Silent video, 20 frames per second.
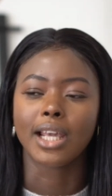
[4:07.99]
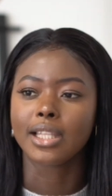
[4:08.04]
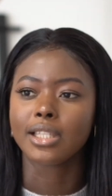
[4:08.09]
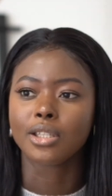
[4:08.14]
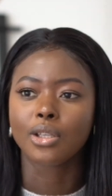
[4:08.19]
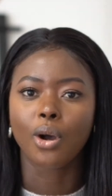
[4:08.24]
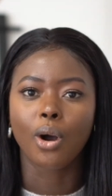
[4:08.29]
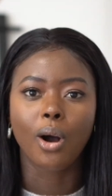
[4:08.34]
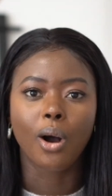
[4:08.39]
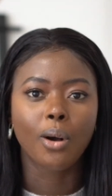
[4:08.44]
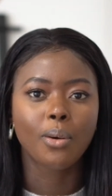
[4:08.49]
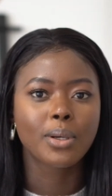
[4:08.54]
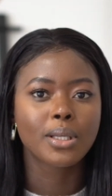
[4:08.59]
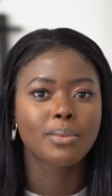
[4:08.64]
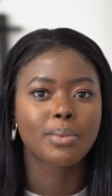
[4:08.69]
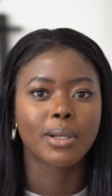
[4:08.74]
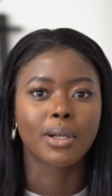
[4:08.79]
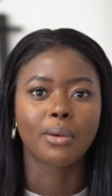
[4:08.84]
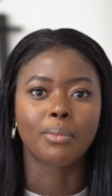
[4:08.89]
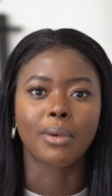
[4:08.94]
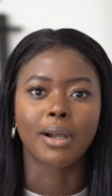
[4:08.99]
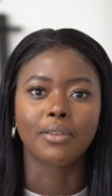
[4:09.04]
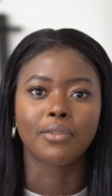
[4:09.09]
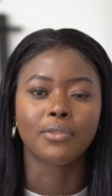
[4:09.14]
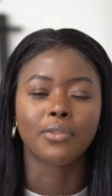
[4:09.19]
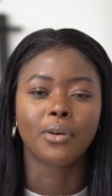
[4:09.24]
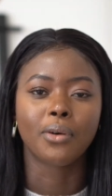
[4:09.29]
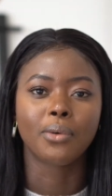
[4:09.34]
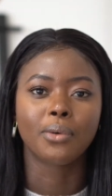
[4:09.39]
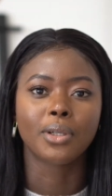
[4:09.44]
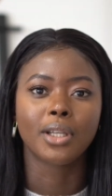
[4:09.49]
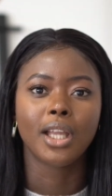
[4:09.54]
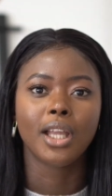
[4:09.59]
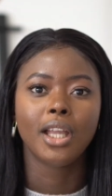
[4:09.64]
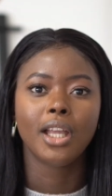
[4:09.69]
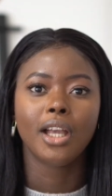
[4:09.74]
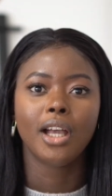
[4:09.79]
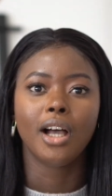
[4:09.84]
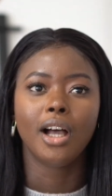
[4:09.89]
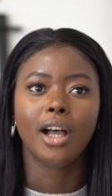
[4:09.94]
It's always been on my phone,
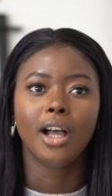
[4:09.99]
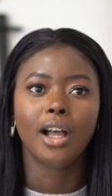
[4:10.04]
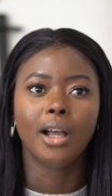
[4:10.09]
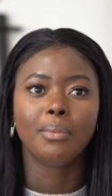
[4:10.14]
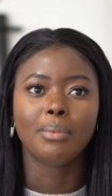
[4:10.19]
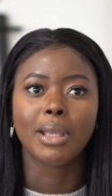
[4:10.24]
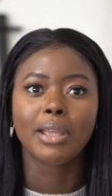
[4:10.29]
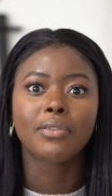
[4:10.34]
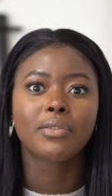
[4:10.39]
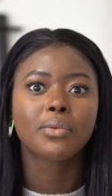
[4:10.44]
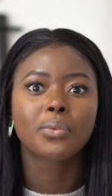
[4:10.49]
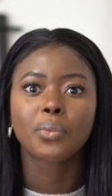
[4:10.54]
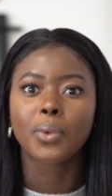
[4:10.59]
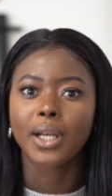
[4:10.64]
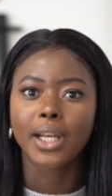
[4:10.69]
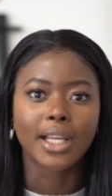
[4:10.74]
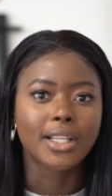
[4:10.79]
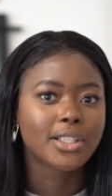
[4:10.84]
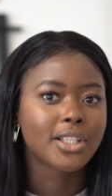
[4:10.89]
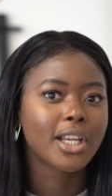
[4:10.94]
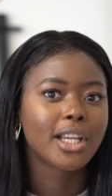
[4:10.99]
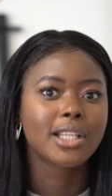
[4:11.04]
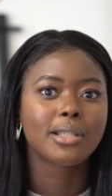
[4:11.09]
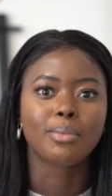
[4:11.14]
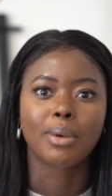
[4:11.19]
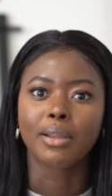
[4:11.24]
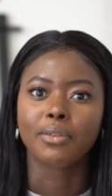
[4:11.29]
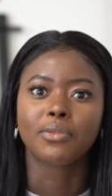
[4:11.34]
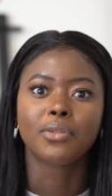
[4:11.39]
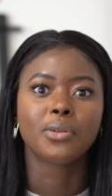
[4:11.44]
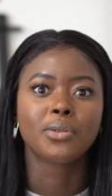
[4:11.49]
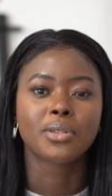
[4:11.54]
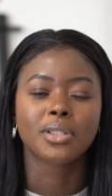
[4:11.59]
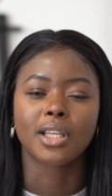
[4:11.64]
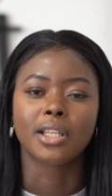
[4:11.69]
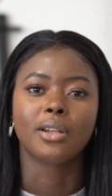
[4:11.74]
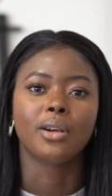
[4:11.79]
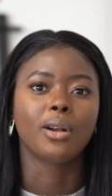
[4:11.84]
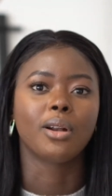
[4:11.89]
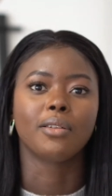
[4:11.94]
even when I change my phones
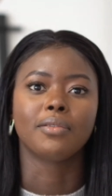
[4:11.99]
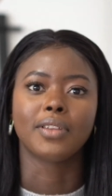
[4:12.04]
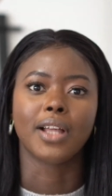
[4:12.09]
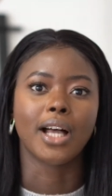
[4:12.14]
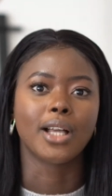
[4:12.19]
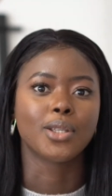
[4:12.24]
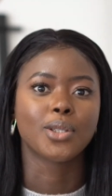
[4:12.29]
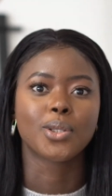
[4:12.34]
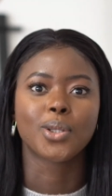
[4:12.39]
and all of that,